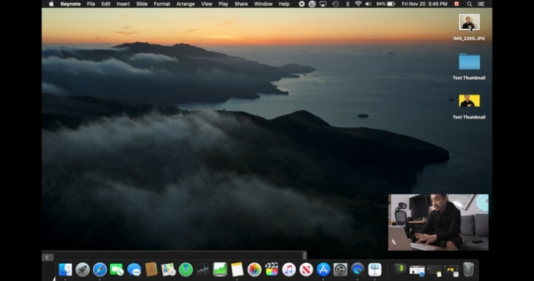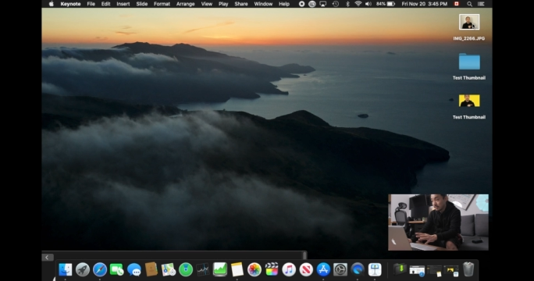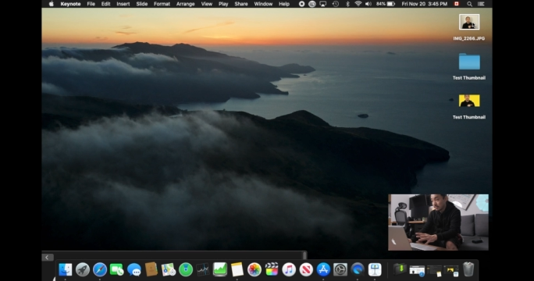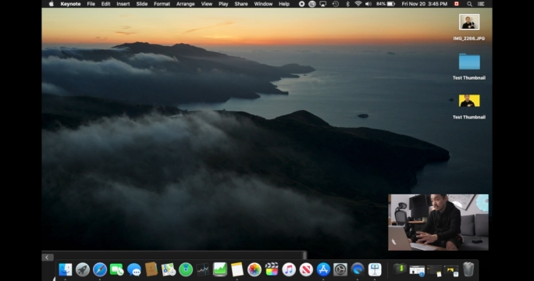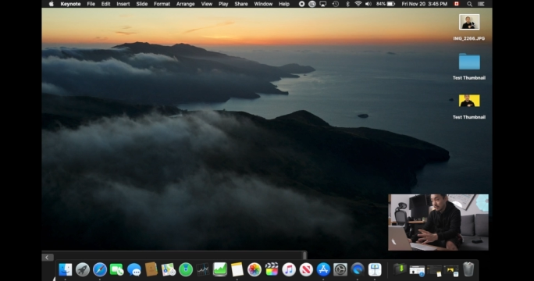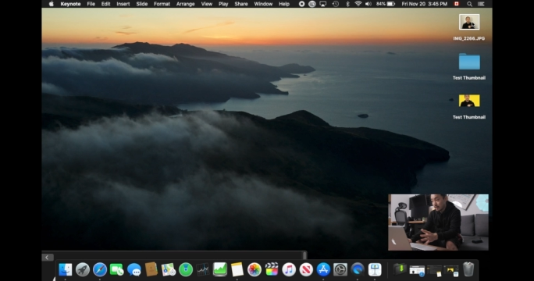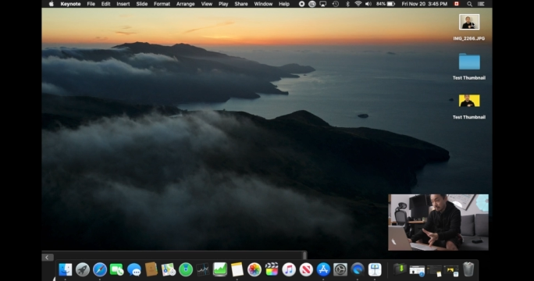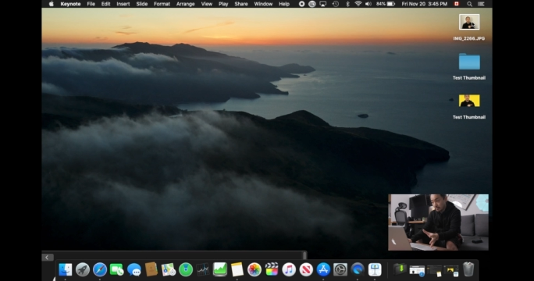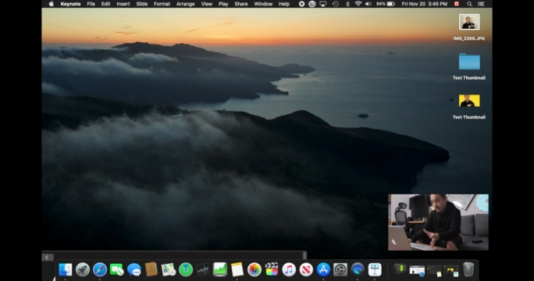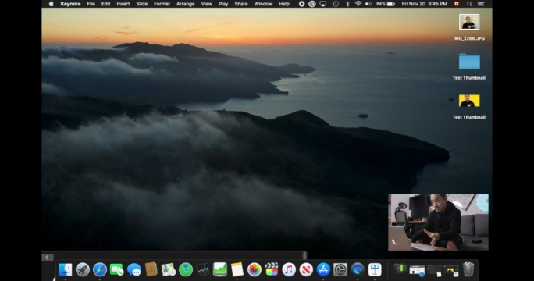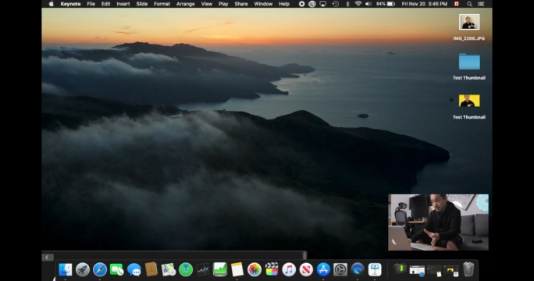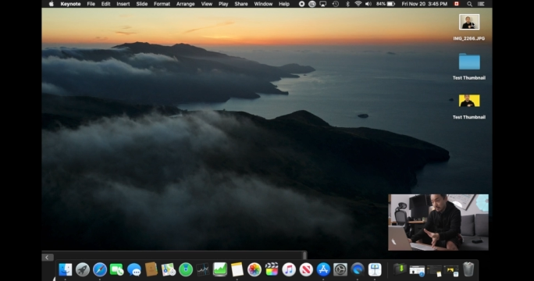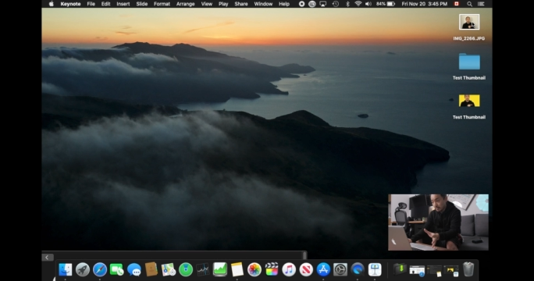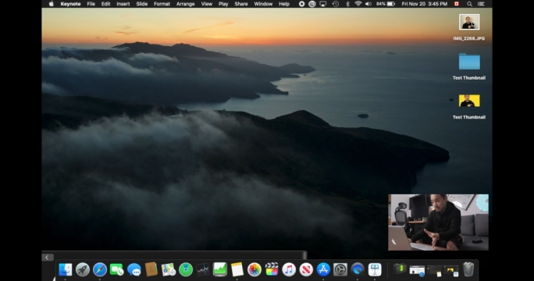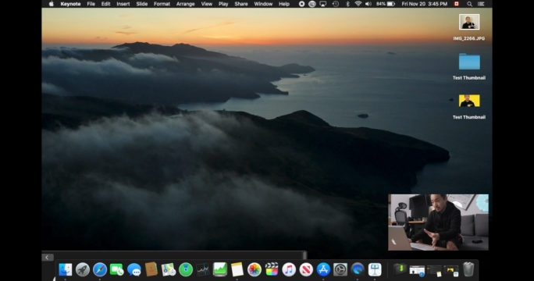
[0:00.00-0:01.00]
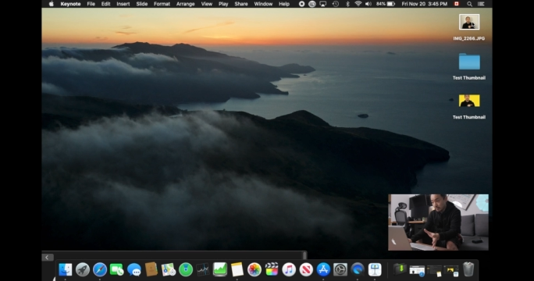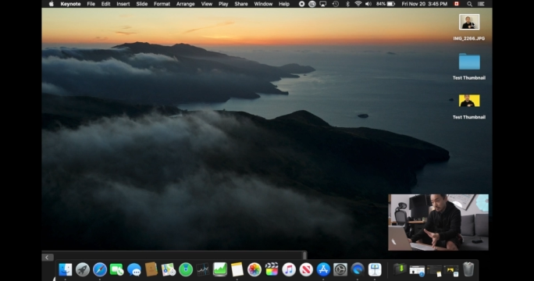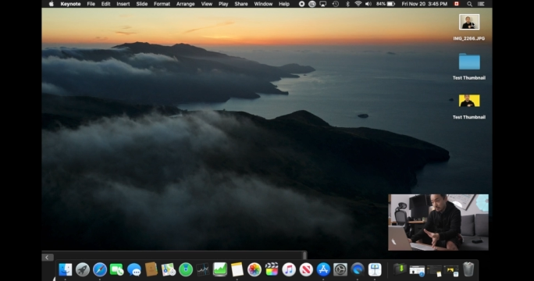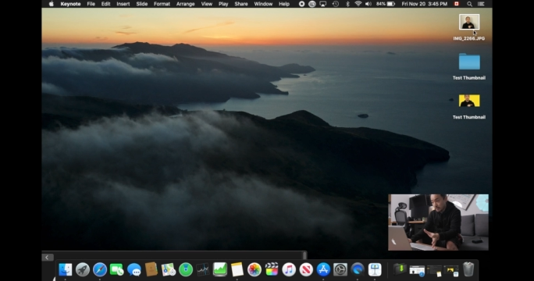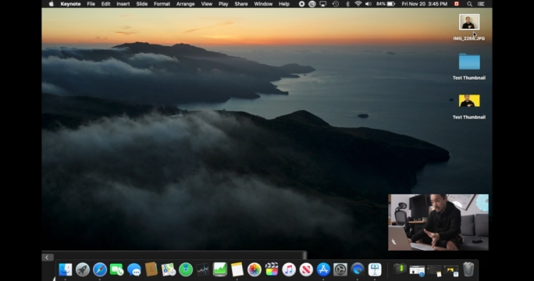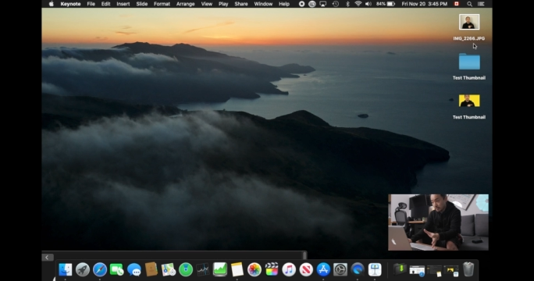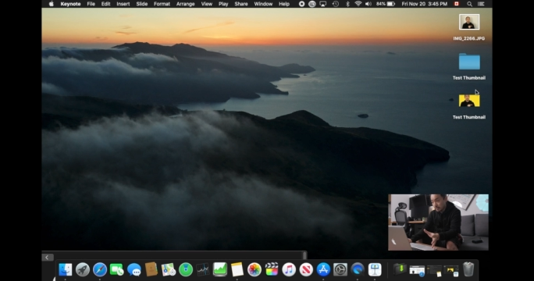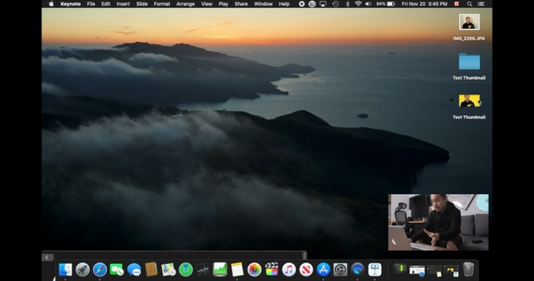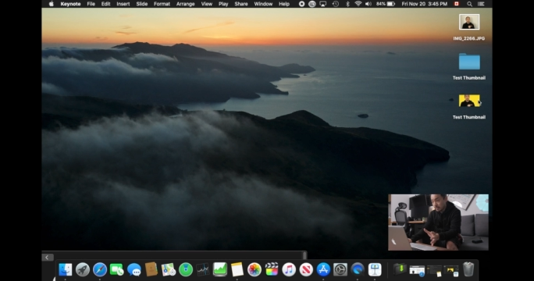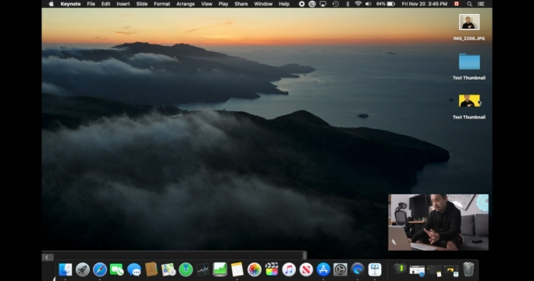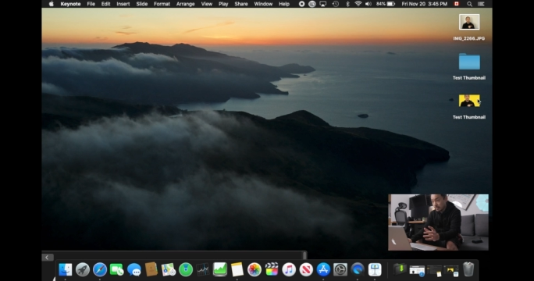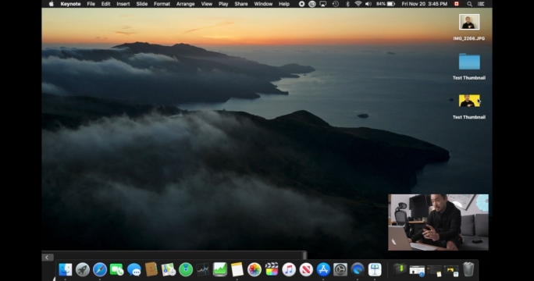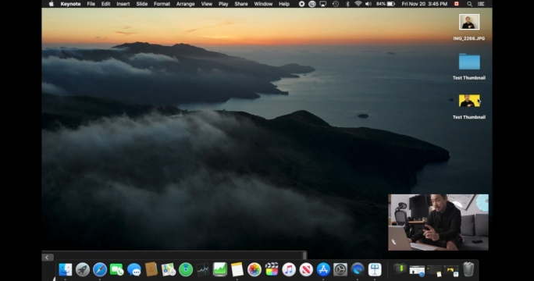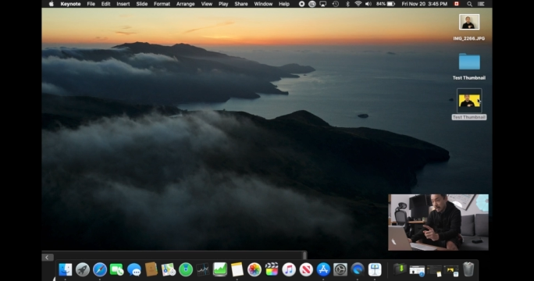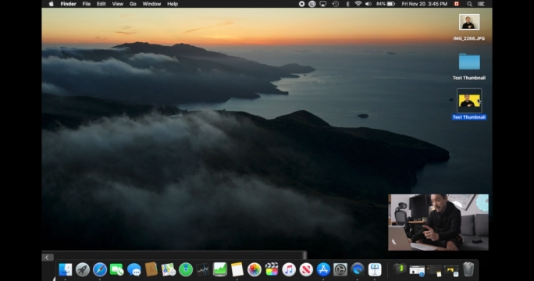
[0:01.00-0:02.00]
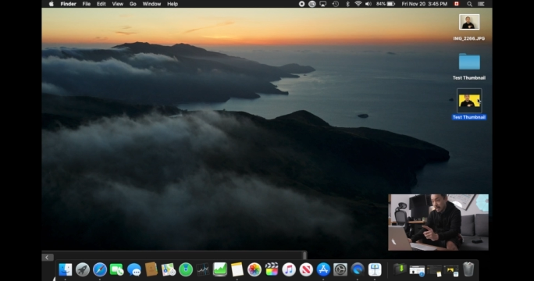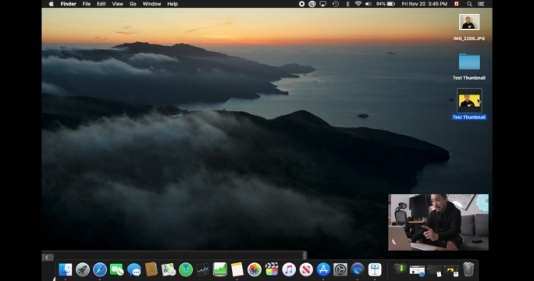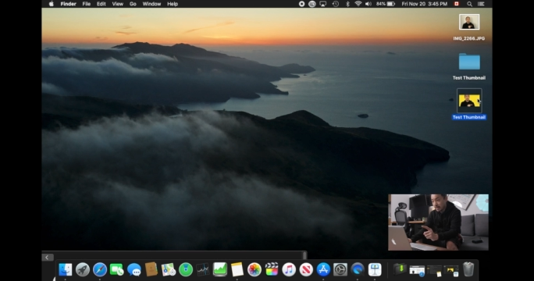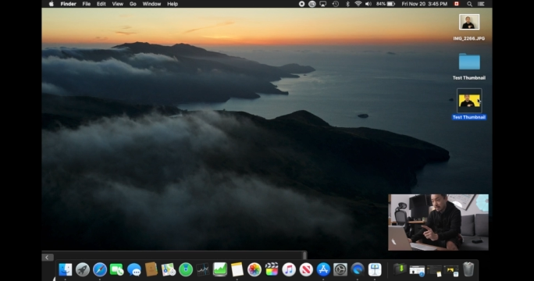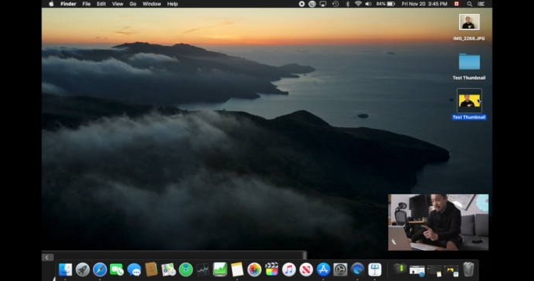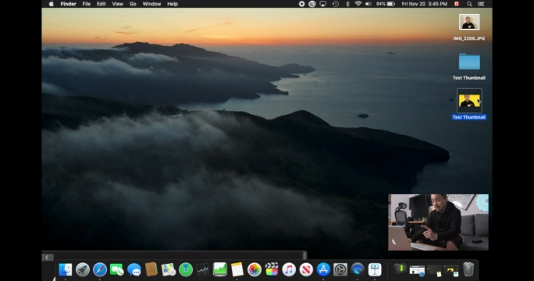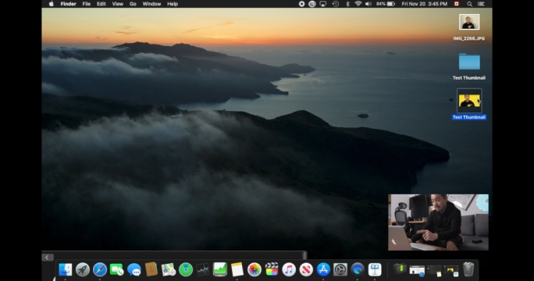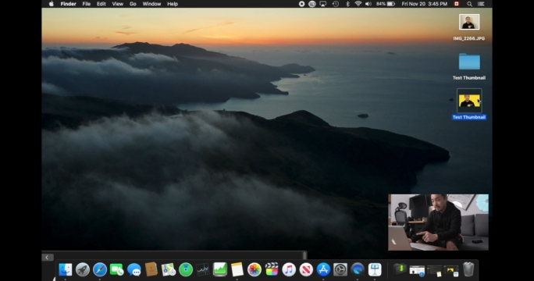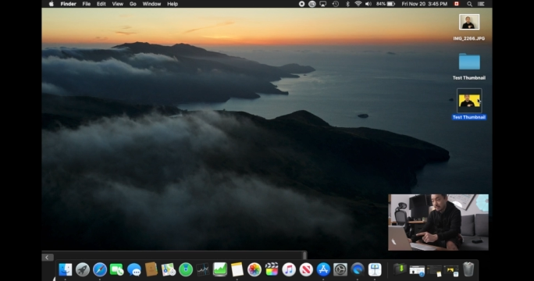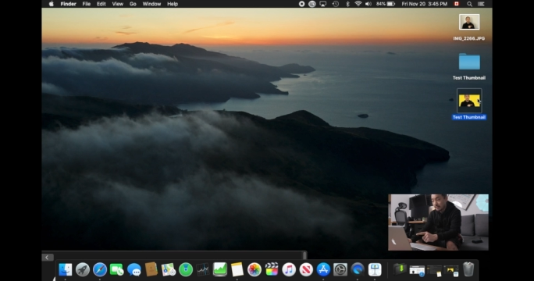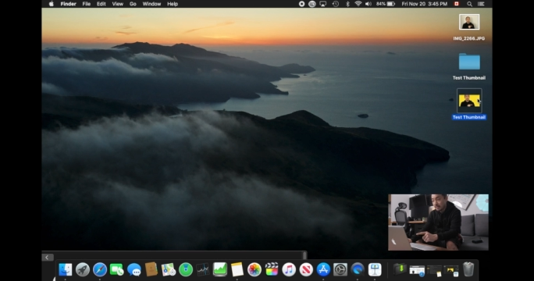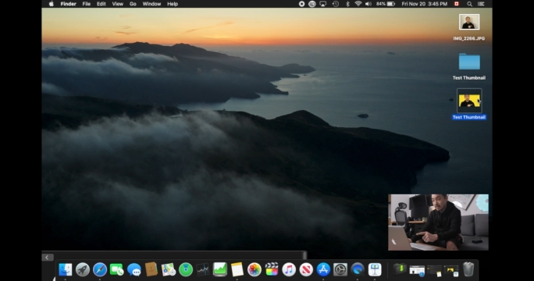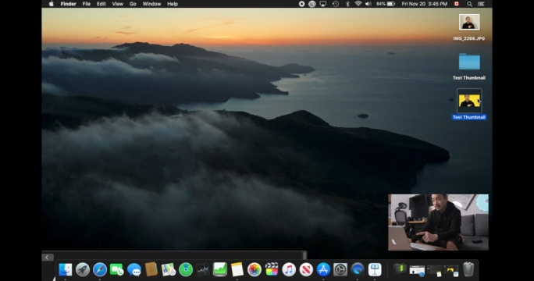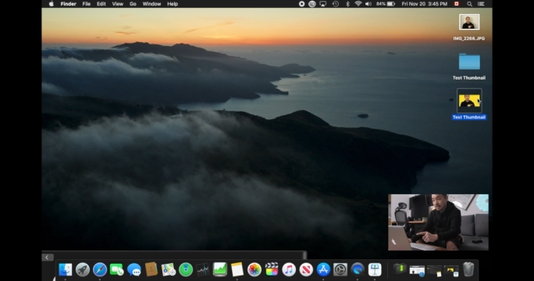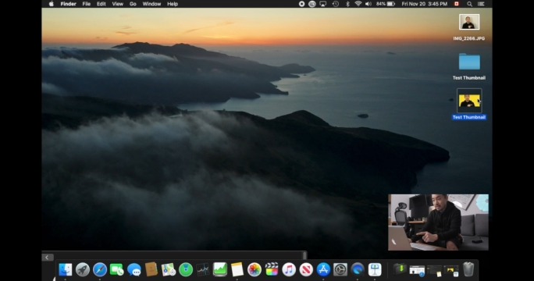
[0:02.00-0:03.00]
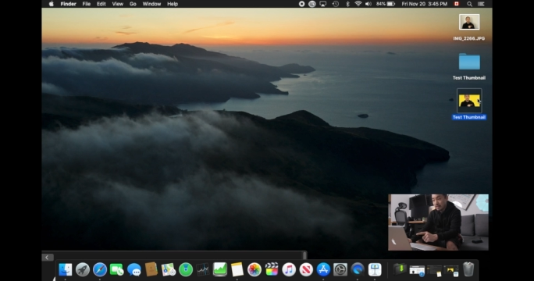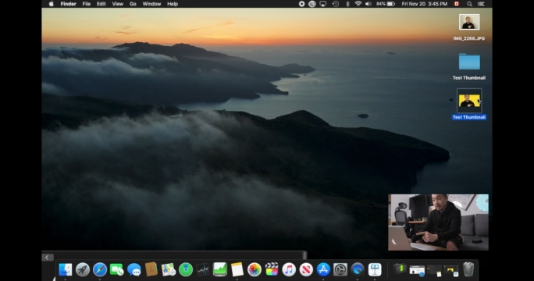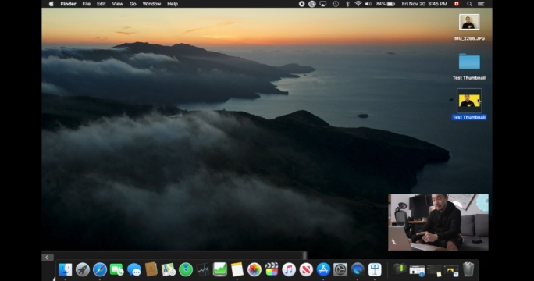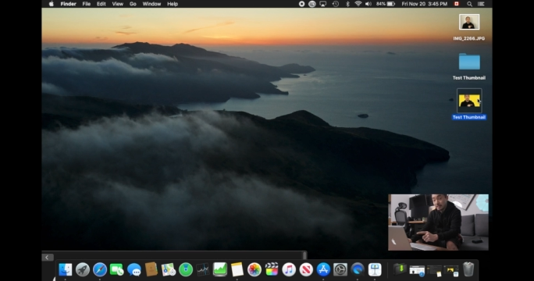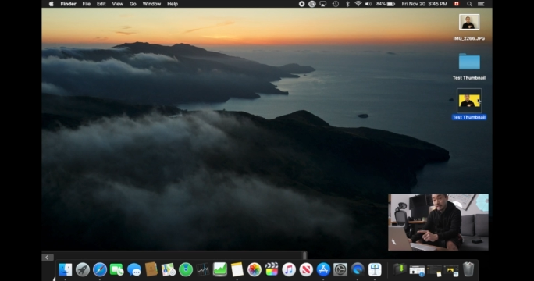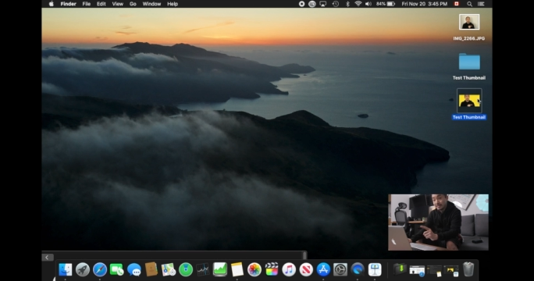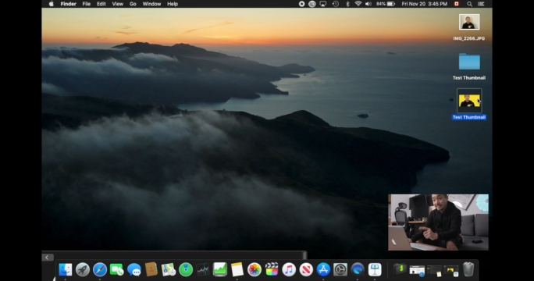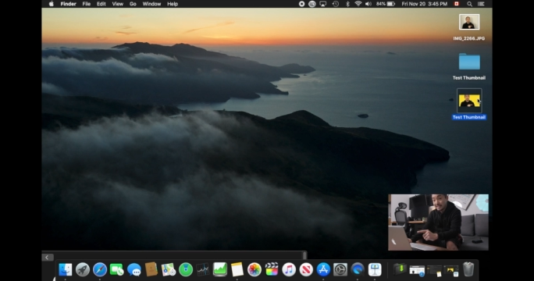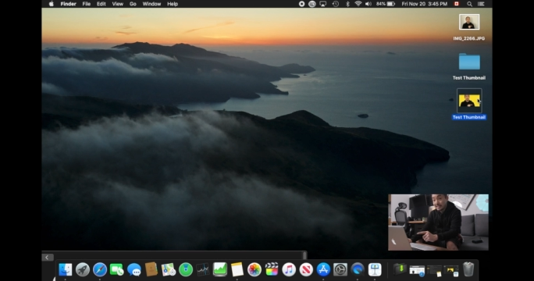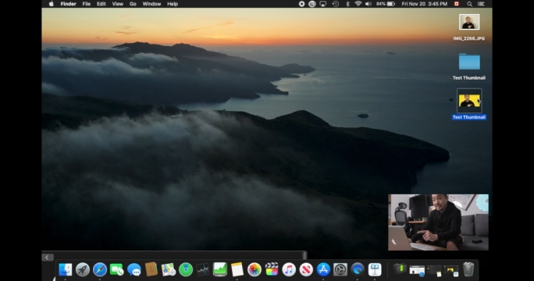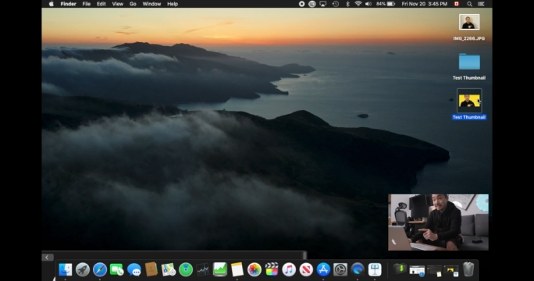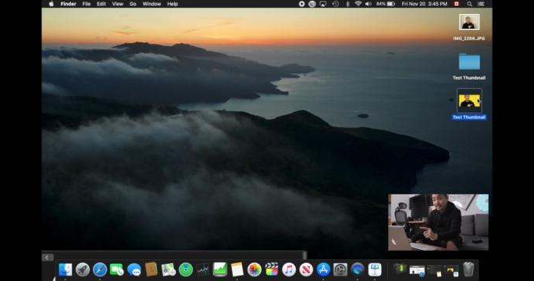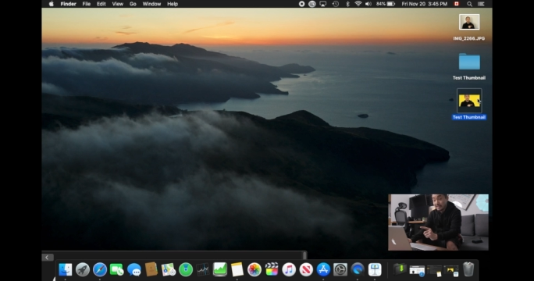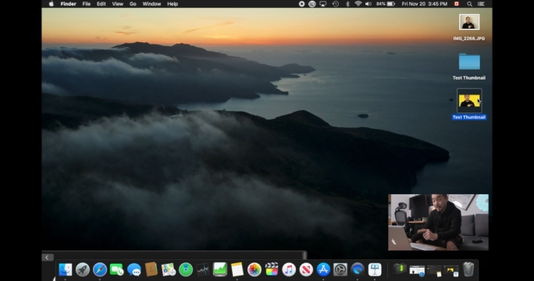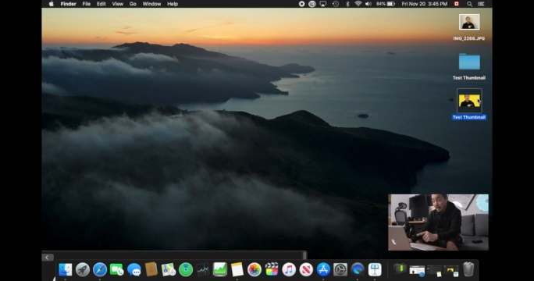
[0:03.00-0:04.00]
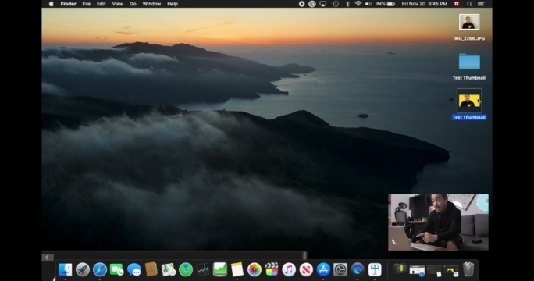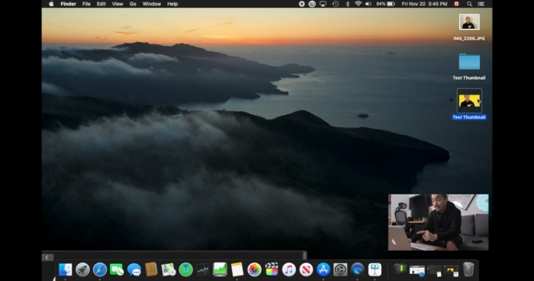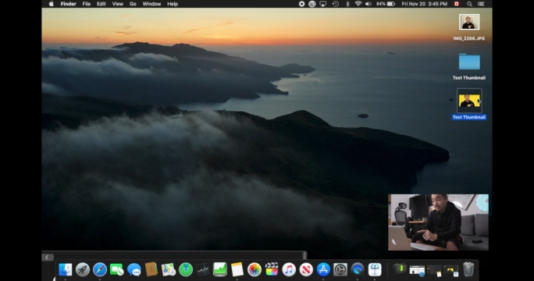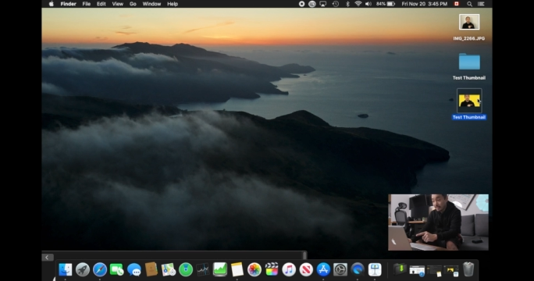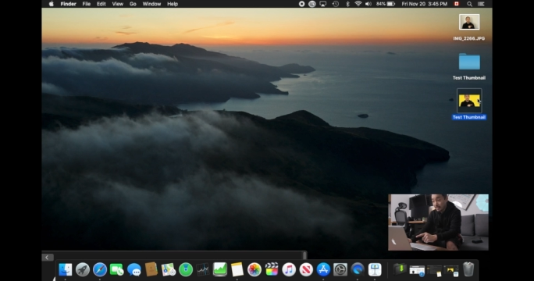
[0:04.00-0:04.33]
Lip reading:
No face is visible, so there are no lips to read.